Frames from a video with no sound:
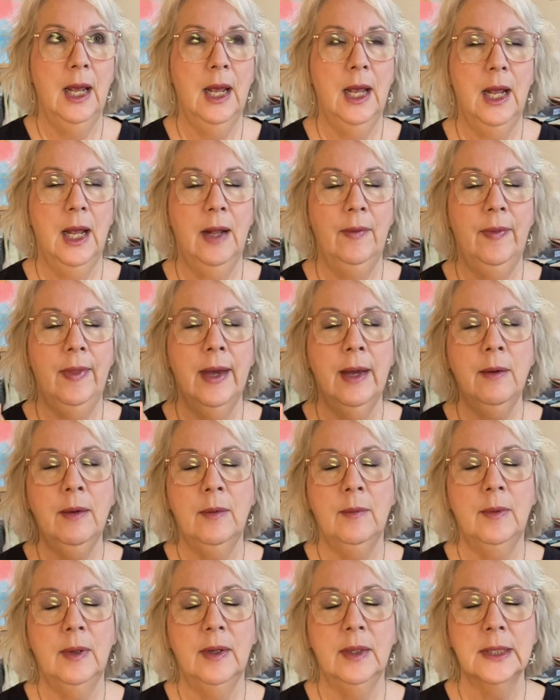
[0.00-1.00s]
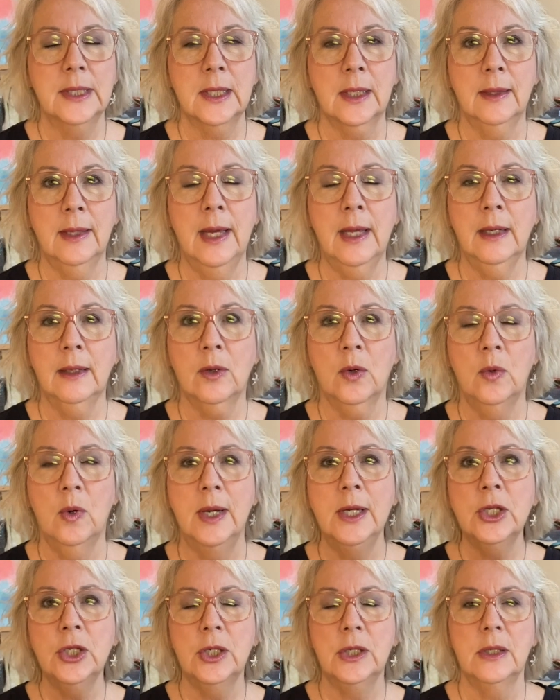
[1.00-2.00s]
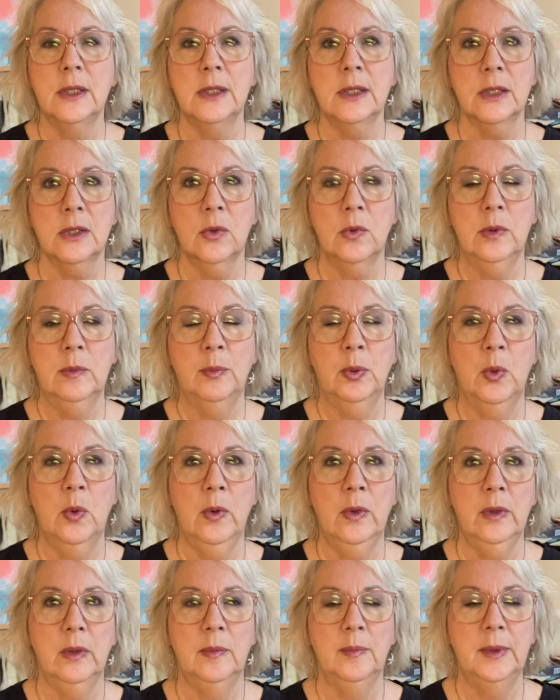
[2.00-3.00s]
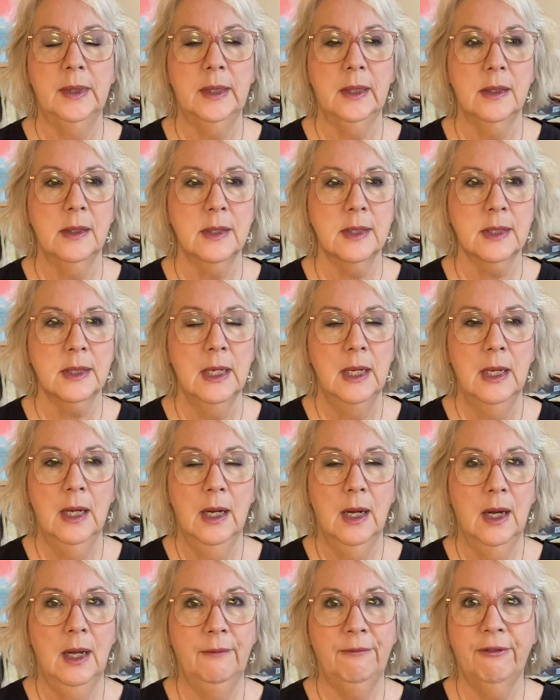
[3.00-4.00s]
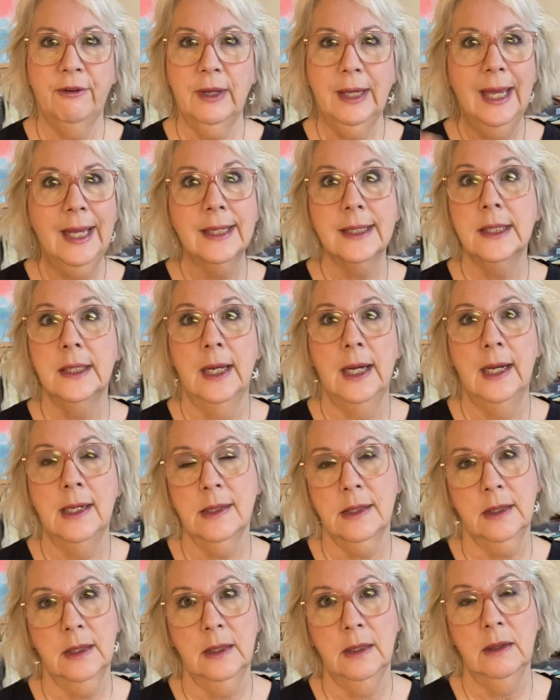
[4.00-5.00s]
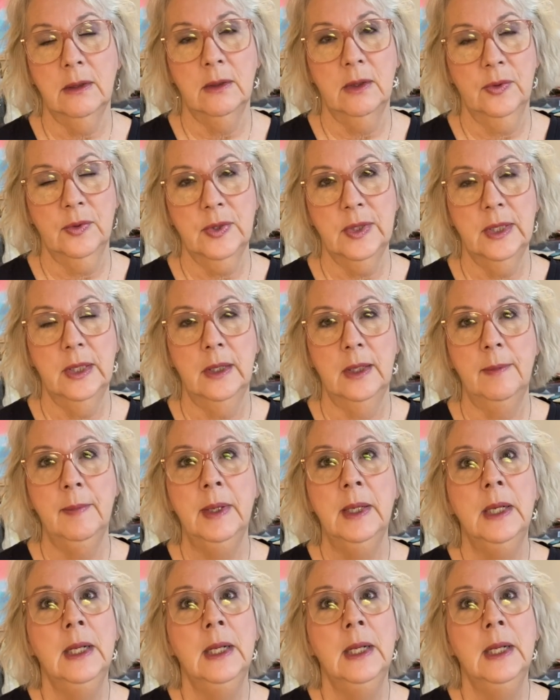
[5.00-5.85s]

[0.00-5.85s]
And that question is so important because I forget to ask it all the time.